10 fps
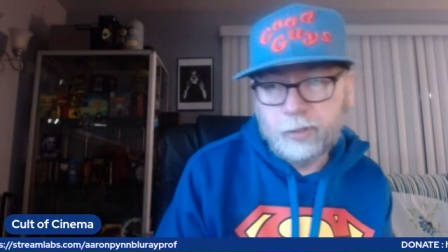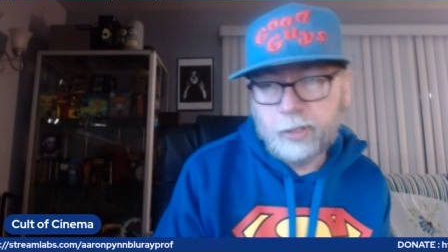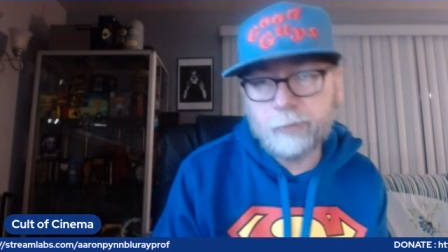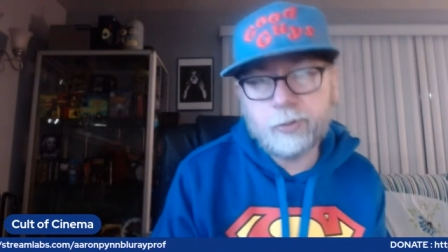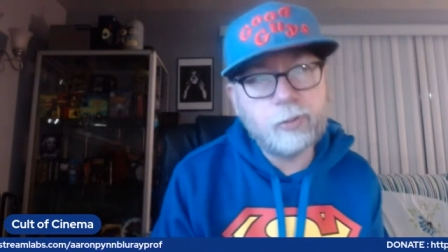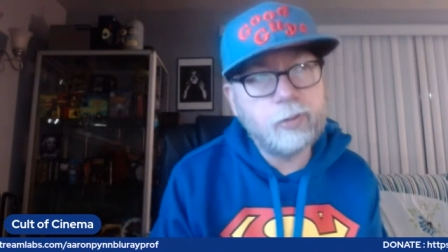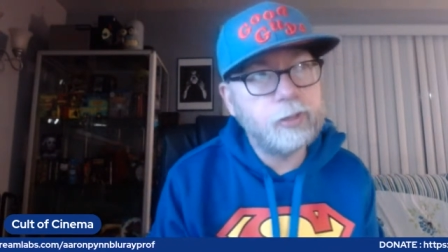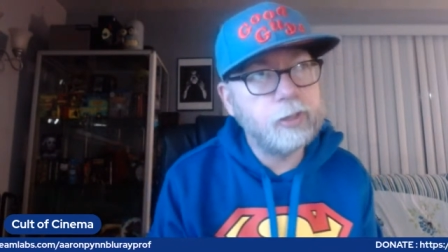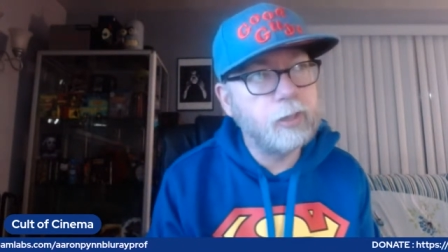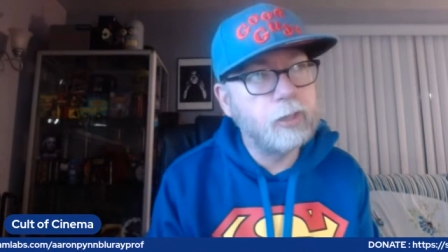That was around
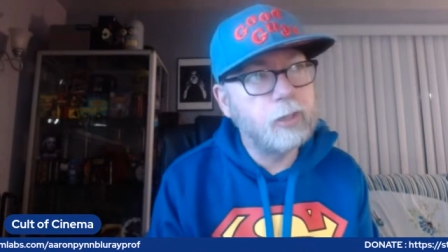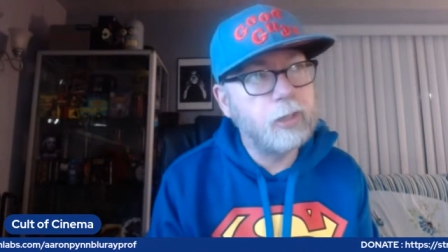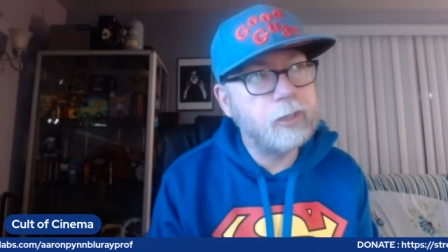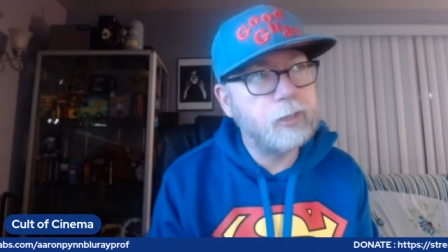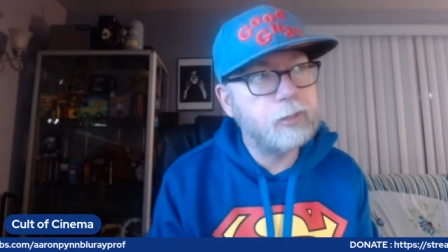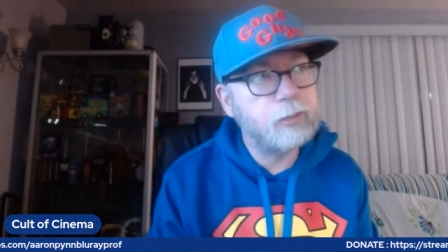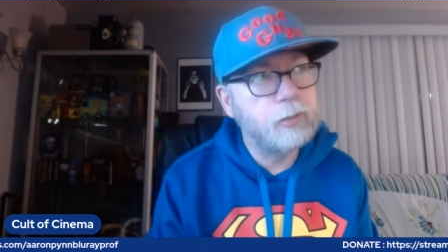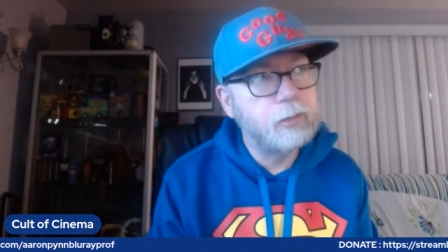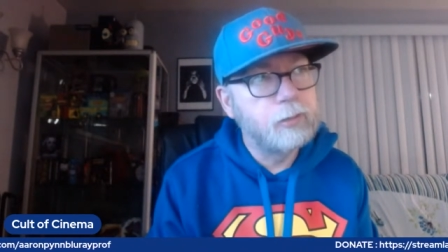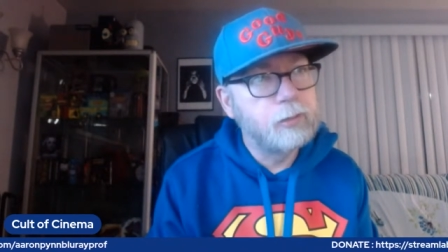the, I guess,
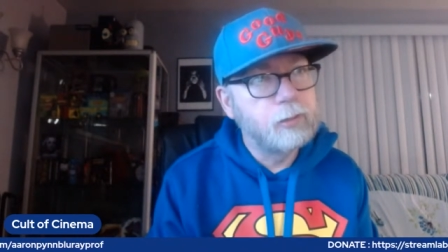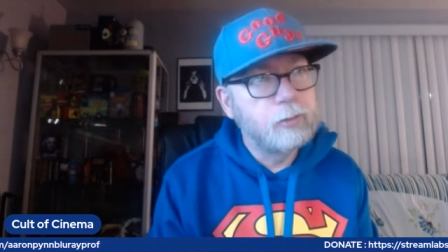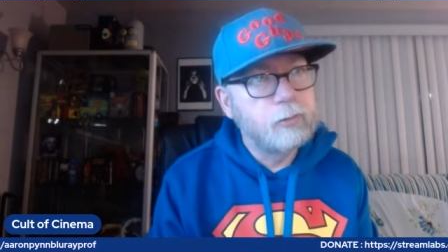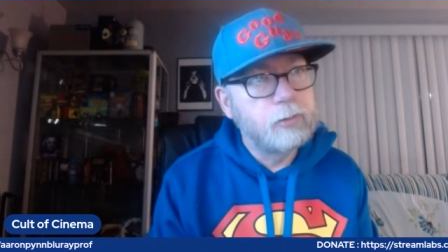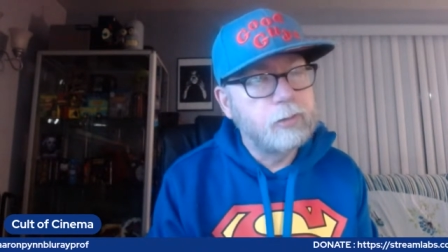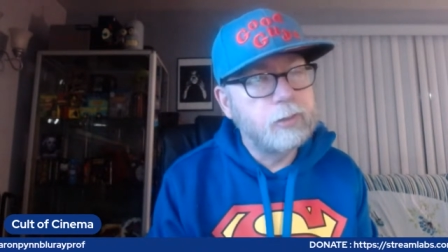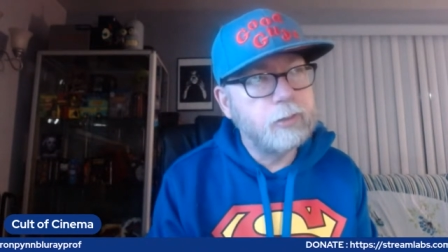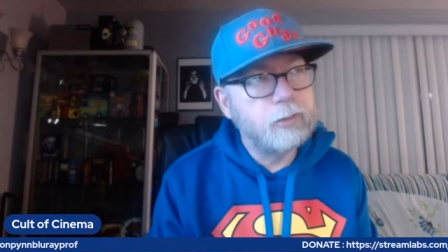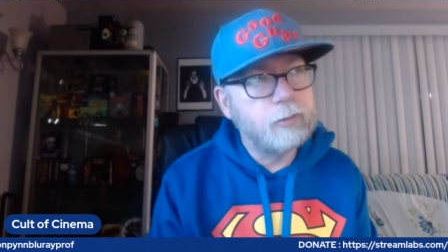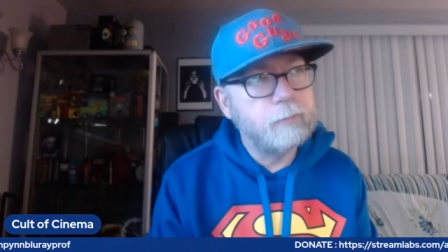just the